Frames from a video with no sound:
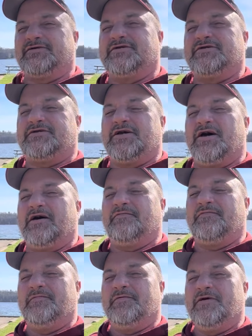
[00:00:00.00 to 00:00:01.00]
and stuff.
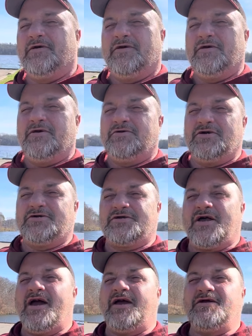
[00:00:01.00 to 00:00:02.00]
Just
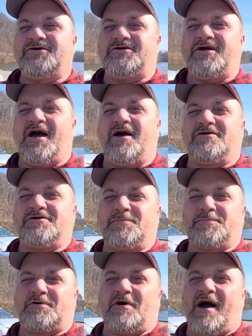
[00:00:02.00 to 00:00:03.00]
like and share and
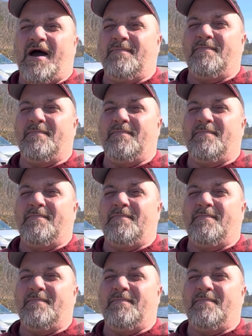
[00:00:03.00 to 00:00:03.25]
subscribe,